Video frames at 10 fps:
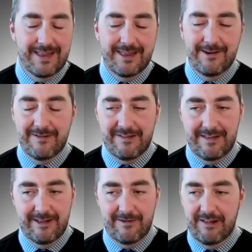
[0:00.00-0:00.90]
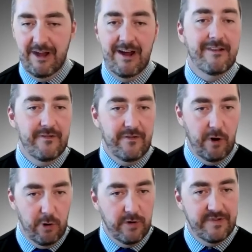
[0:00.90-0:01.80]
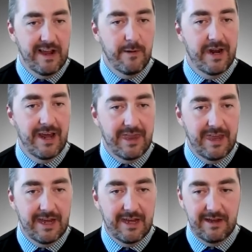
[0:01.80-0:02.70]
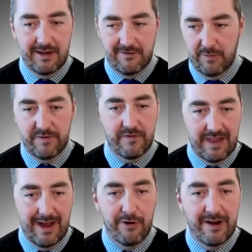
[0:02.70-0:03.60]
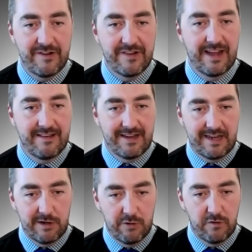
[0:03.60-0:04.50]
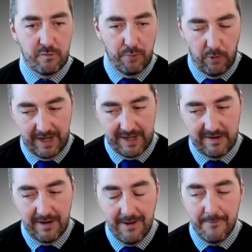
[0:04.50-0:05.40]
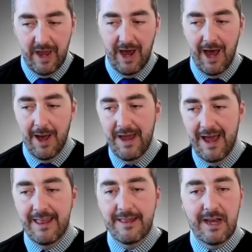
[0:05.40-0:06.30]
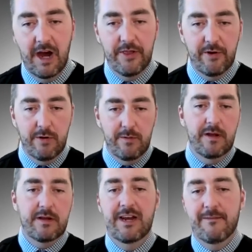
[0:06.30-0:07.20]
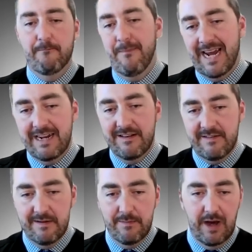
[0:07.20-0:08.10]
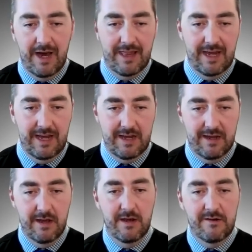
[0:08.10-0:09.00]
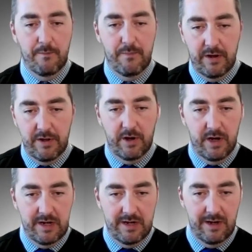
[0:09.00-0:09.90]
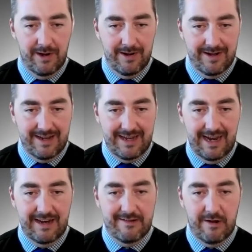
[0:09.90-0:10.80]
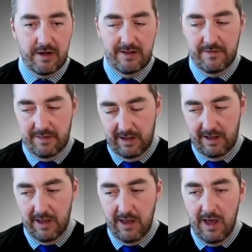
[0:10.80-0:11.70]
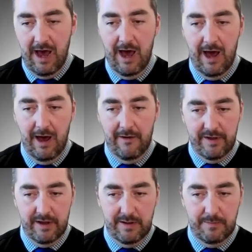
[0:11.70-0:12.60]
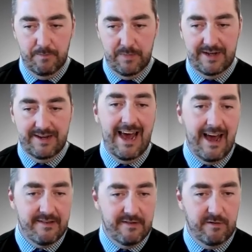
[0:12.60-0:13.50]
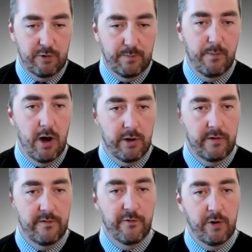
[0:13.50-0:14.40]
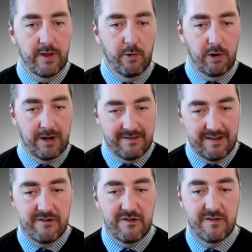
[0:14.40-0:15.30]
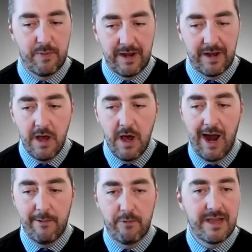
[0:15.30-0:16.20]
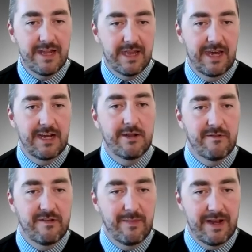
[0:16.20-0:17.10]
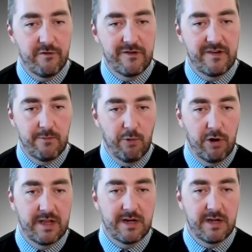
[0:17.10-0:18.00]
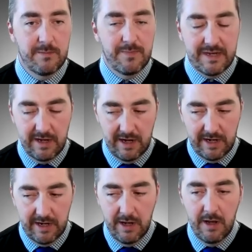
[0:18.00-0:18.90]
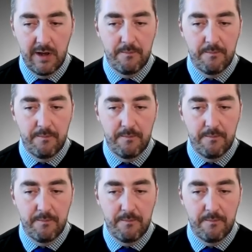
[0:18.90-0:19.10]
there's lots of hurdles there, but I think in terms of collaboration, that's a huge point. And then the other kind of mechanism, I think, to build on Katie's talk, of the task group model for the organizations, but I really think there's some interesting work that could be done